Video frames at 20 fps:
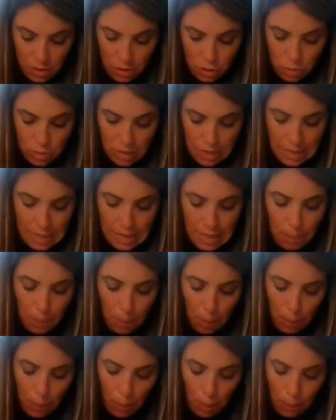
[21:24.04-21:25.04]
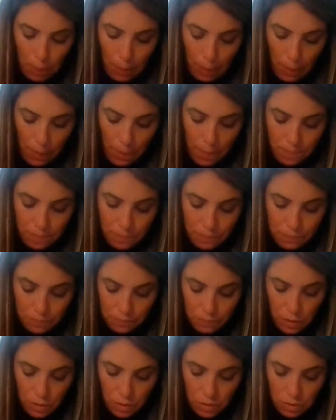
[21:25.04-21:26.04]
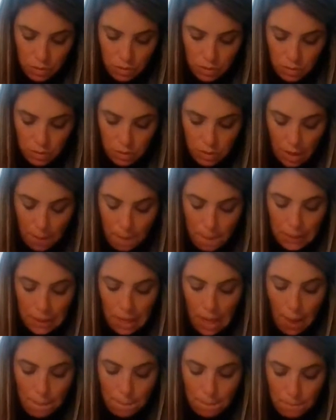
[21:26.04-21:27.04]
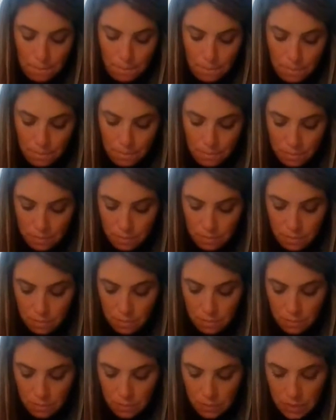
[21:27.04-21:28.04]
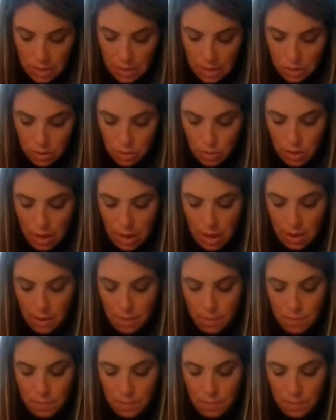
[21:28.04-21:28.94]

So it's a deeper purple, plum. That's okay.